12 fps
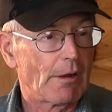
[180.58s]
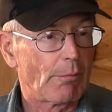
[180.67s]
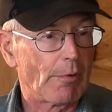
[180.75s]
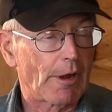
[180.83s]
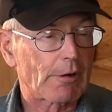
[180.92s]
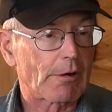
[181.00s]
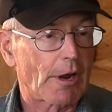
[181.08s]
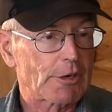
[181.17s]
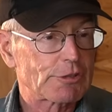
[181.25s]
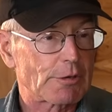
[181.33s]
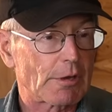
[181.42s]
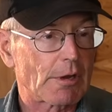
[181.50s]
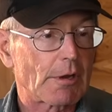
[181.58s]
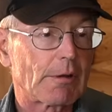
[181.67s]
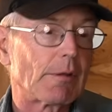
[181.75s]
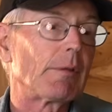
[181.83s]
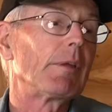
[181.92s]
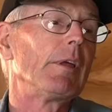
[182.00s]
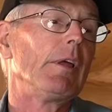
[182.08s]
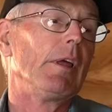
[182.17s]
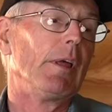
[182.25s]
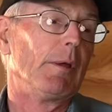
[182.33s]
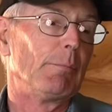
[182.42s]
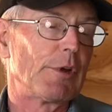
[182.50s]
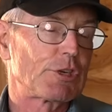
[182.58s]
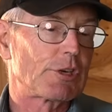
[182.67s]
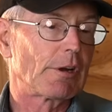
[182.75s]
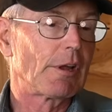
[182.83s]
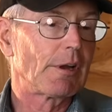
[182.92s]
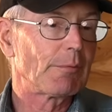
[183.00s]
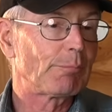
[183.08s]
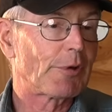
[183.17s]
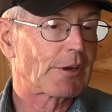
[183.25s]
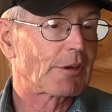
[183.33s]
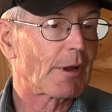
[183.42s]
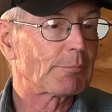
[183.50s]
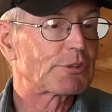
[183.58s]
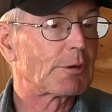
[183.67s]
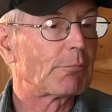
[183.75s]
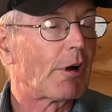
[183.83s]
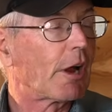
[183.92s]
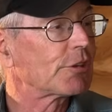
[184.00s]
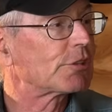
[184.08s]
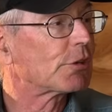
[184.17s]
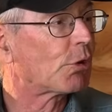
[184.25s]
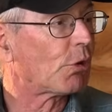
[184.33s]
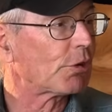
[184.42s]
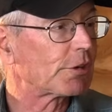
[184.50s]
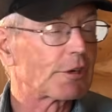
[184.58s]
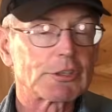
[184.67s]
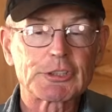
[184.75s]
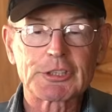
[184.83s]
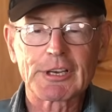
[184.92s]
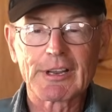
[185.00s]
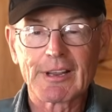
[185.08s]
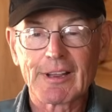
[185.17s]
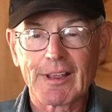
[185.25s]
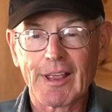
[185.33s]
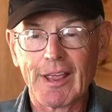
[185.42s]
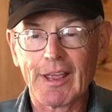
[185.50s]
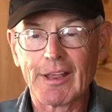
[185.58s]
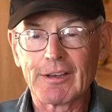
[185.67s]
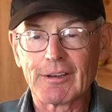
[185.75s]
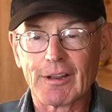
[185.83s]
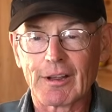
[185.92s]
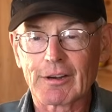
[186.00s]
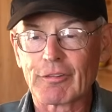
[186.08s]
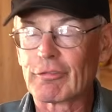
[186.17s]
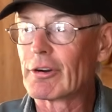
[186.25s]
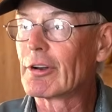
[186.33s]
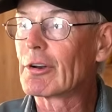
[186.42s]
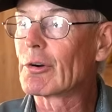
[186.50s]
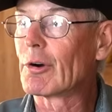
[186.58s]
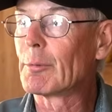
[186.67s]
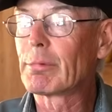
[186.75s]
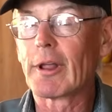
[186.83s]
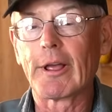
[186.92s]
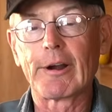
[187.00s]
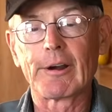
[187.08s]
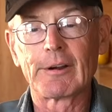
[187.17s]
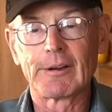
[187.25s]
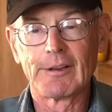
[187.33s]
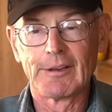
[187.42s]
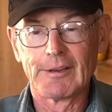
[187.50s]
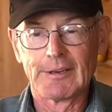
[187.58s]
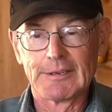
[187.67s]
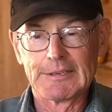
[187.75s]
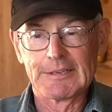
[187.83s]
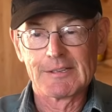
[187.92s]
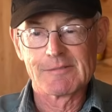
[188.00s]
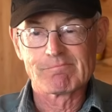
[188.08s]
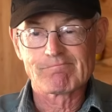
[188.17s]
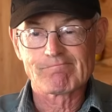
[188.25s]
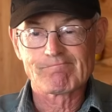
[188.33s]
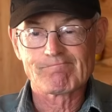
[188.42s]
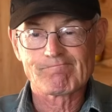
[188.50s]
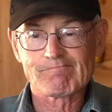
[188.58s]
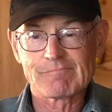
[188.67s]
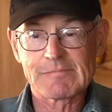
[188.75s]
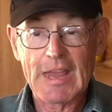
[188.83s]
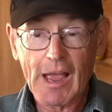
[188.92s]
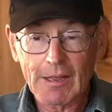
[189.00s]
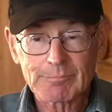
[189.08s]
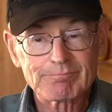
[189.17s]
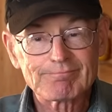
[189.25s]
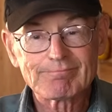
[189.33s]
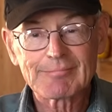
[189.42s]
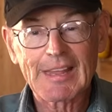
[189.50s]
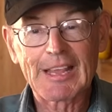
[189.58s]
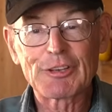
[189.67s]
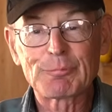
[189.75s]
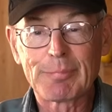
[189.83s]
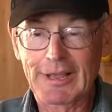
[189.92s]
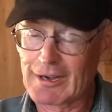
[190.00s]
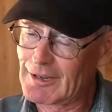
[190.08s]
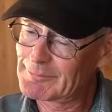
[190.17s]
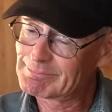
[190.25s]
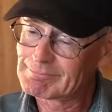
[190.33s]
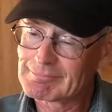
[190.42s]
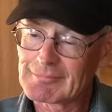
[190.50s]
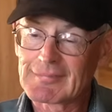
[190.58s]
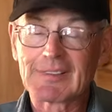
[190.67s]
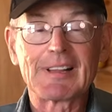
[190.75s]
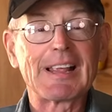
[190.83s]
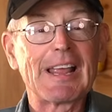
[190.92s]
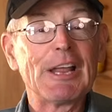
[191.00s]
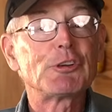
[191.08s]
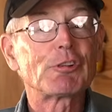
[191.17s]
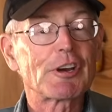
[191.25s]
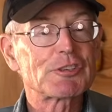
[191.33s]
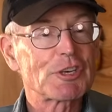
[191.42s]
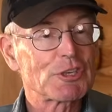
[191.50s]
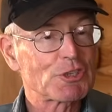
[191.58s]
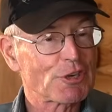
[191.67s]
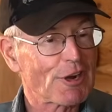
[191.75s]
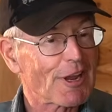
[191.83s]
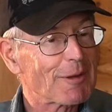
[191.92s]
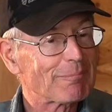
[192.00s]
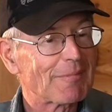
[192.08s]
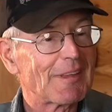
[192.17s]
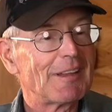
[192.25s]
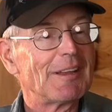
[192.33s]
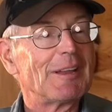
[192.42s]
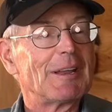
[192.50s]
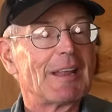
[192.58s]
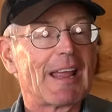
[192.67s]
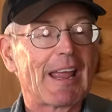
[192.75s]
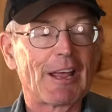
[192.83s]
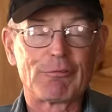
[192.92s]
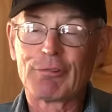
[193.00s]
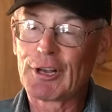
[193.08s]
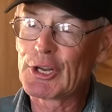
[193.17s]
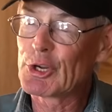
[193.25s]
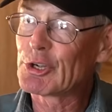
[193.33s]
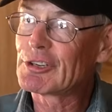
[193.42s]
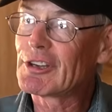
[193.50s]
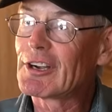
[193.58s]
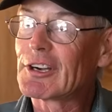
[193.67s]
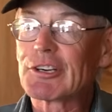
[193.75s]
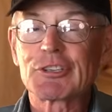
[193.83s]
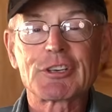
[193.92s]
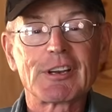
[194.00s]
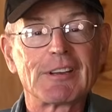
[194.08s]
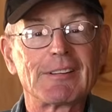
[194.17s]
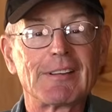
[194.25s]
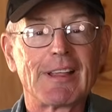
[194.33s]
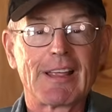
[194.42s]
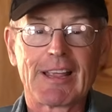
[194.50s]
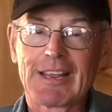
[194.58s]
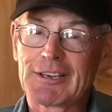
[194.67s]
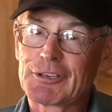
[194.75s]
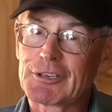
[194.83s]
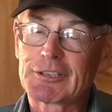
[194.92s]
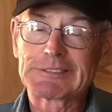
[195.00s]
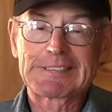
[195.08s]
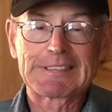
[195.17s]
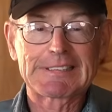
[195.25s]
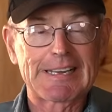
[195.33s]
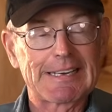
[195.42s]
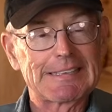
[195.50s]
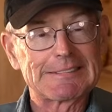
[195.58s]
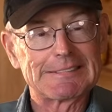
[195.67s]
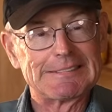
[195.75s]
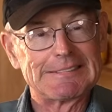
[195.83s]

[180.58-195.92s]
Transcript: Went across to Michigan, picked up some Ross and Coulters, and converted the corn planter. Yeah, it's been an interesting journey. Had really good years, had years that kind of,